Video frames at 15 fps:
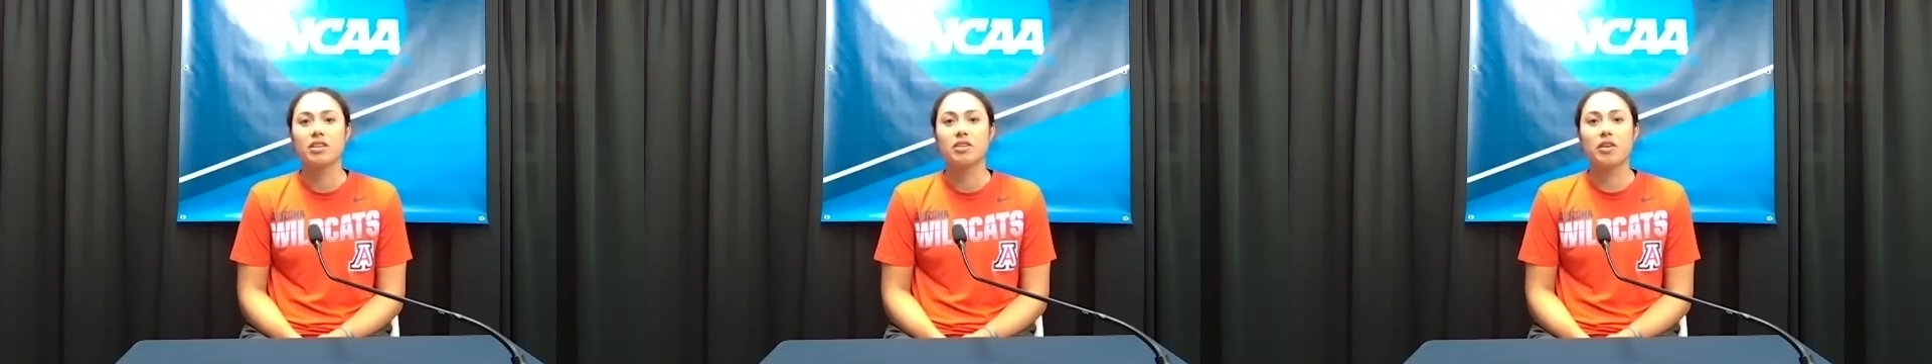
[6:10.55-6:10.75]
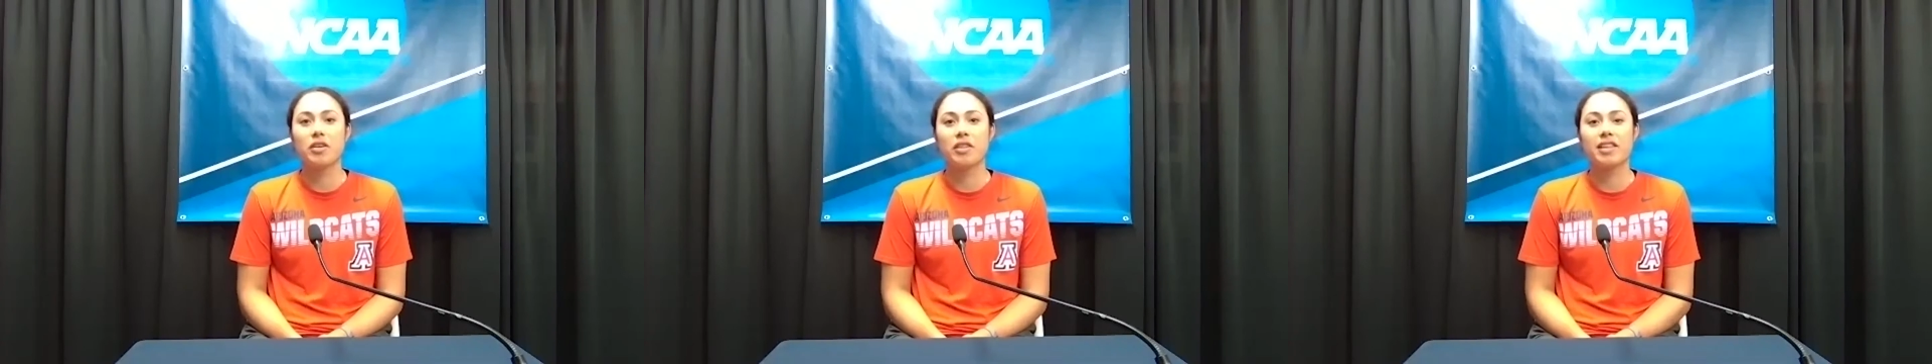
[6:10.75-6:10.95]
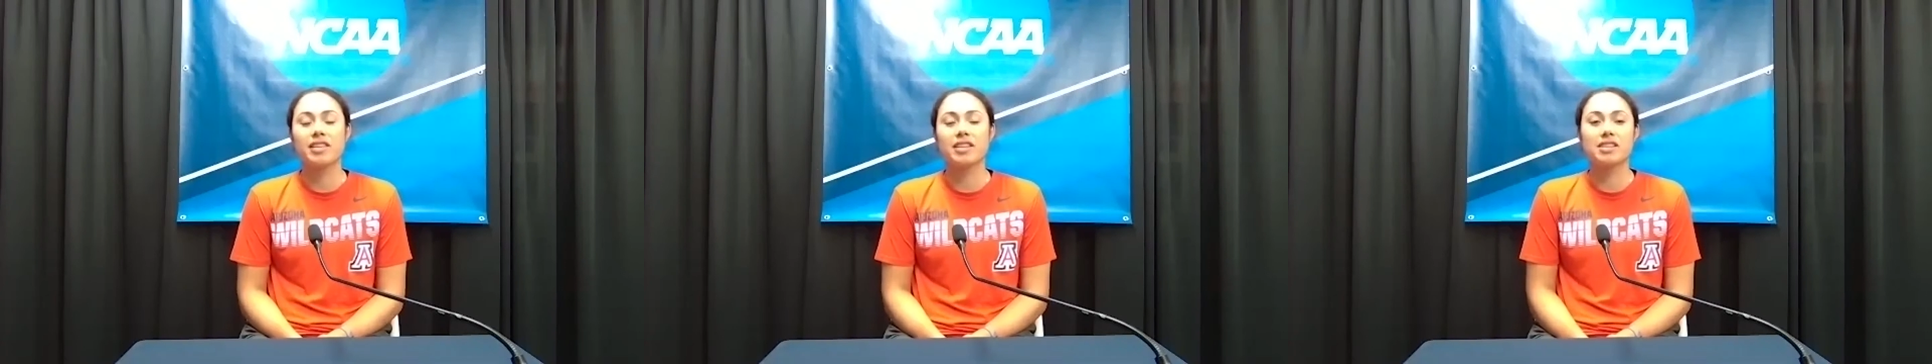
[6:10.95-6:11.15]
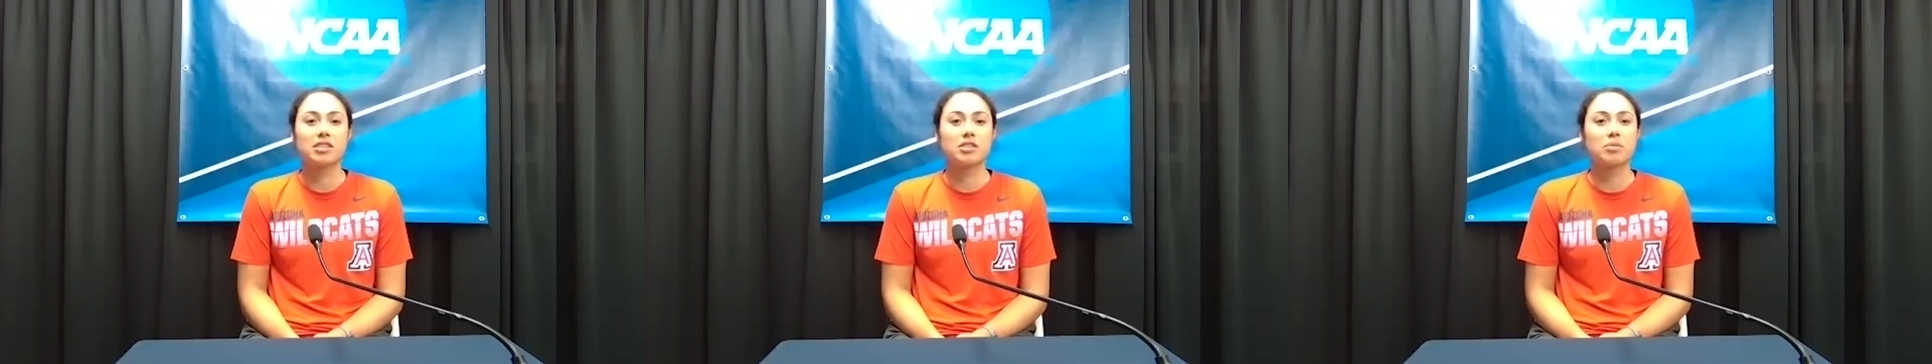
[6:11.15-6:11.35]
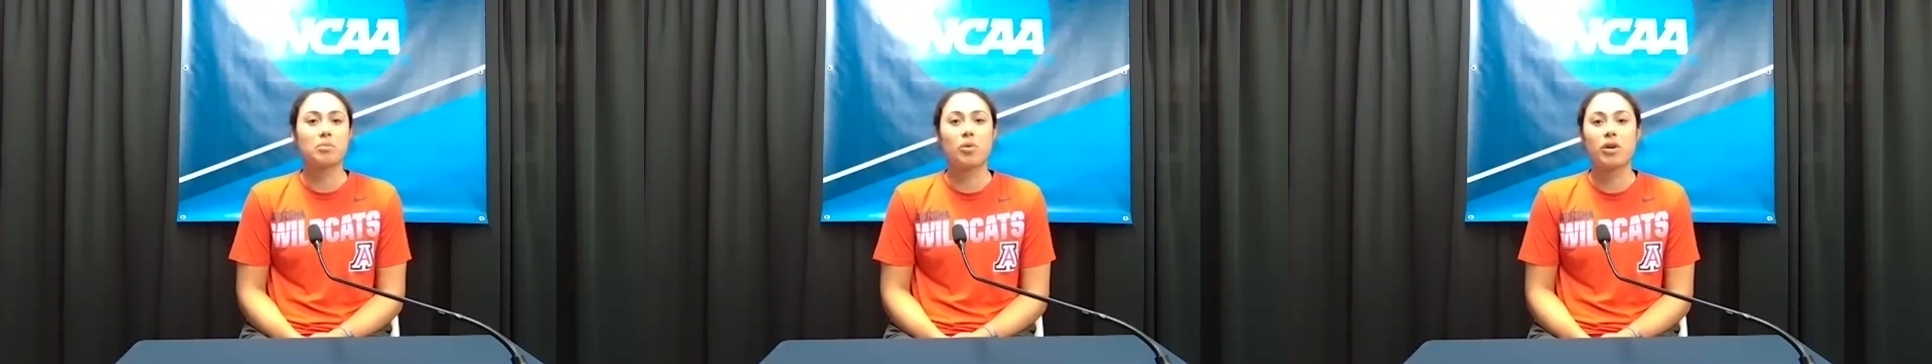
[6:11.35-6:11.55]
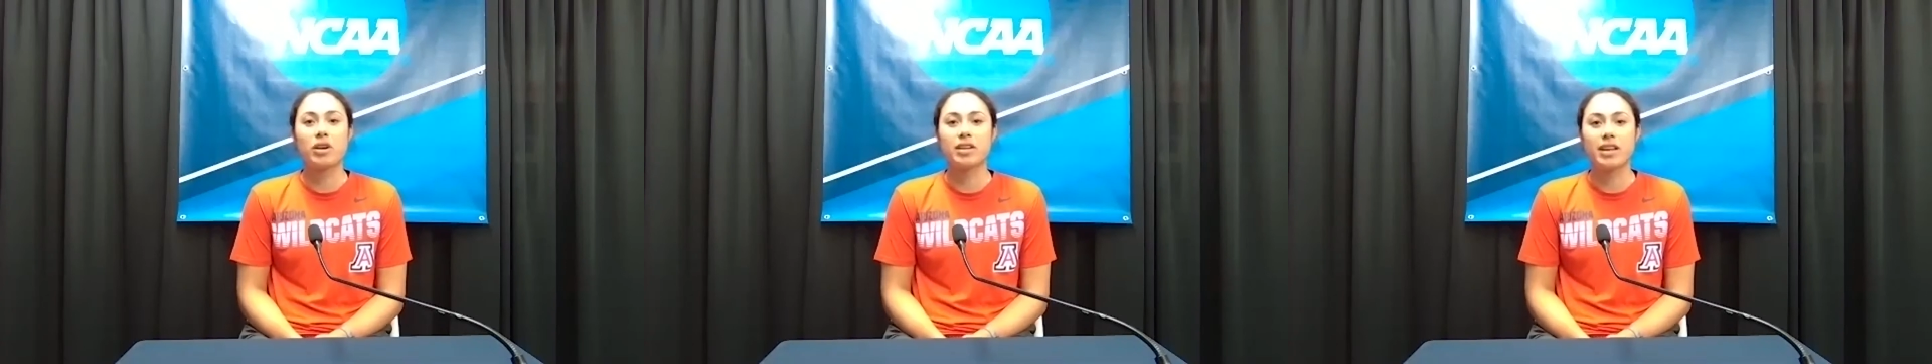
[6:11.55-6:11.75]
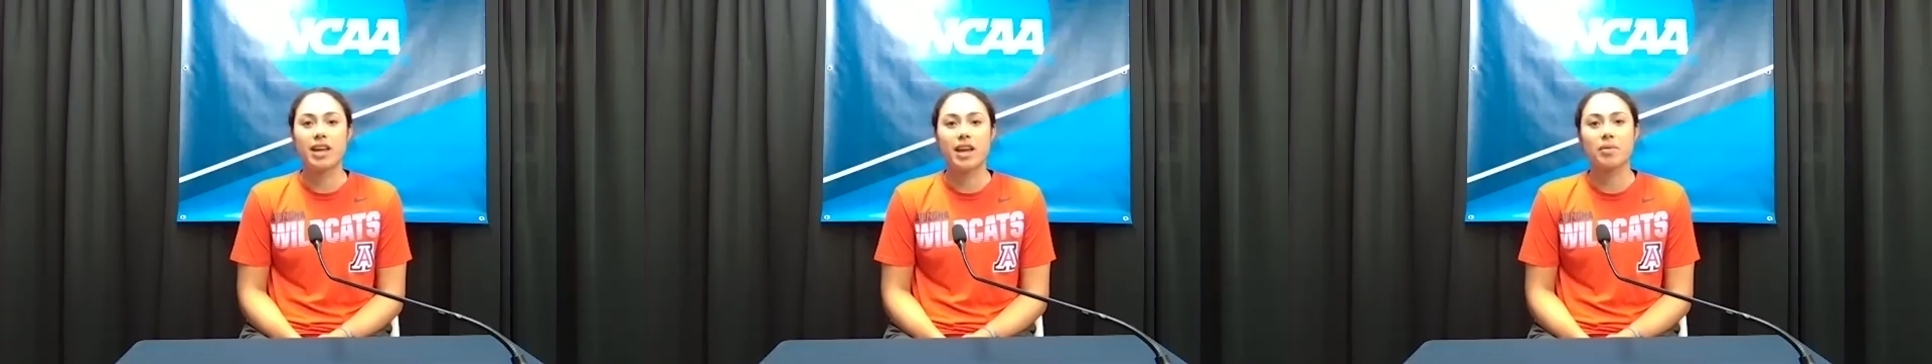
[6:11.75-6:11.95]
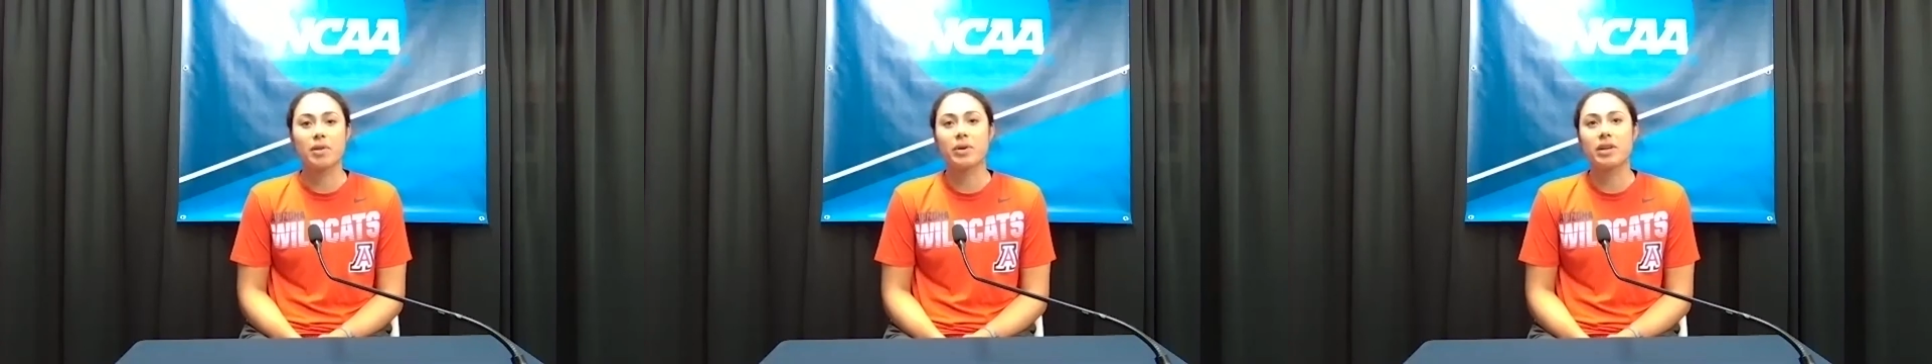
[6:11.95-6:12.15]
know that this is an important
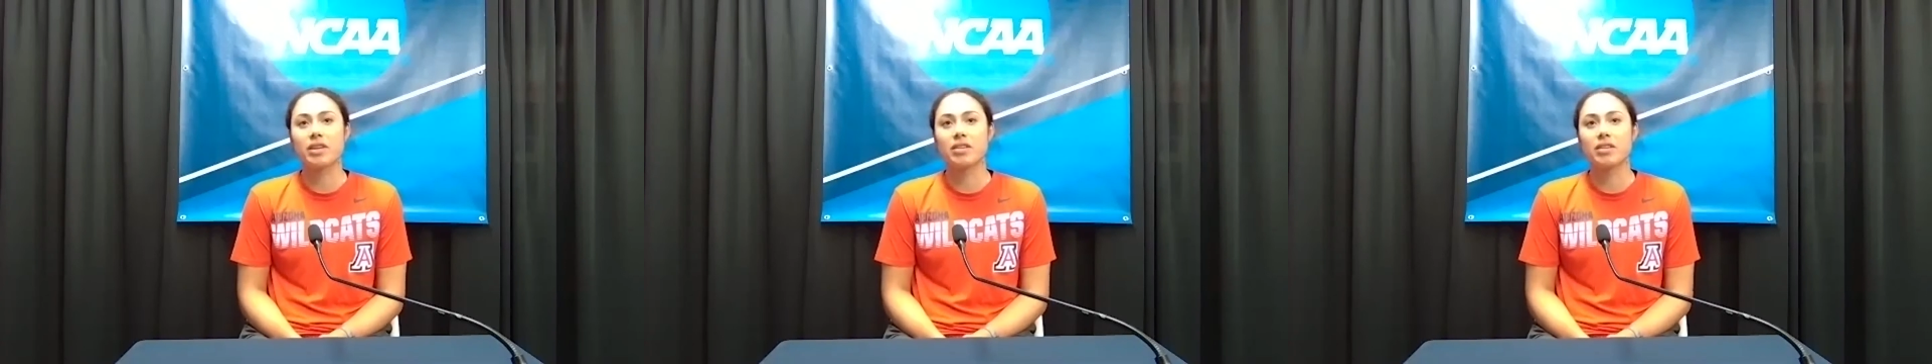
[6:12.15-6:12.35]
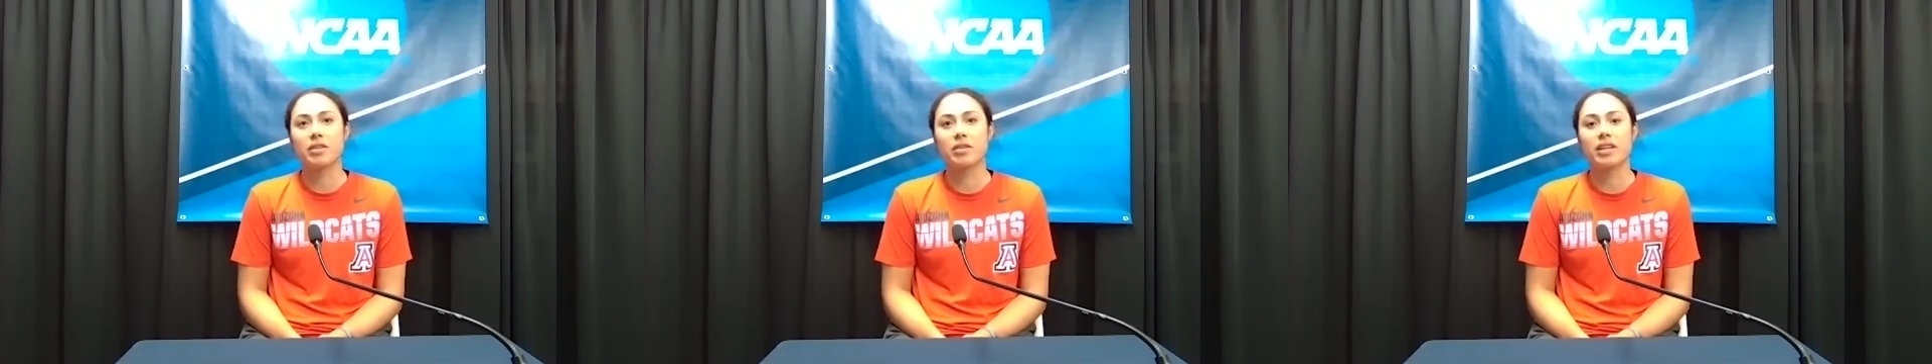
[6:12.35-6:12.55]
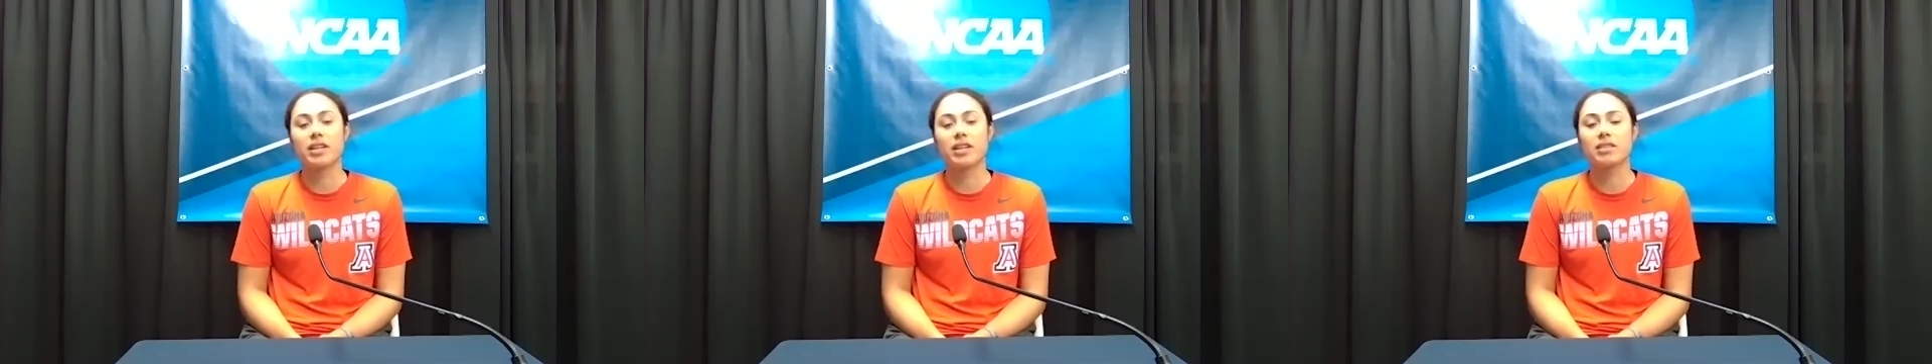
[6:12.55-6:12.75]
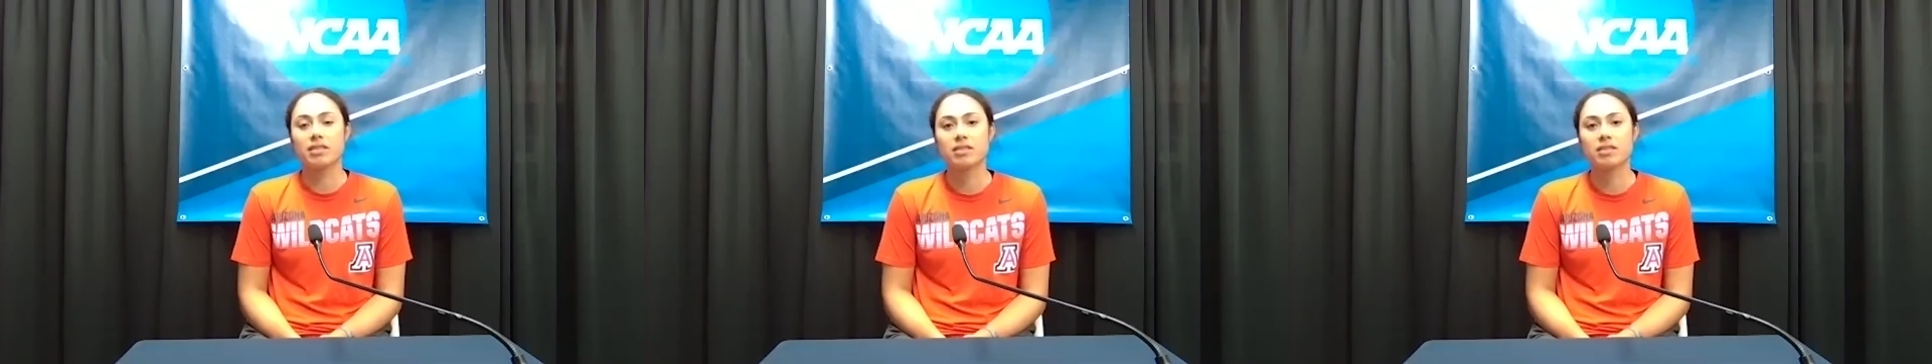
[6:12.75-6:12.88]
game, that we can do it.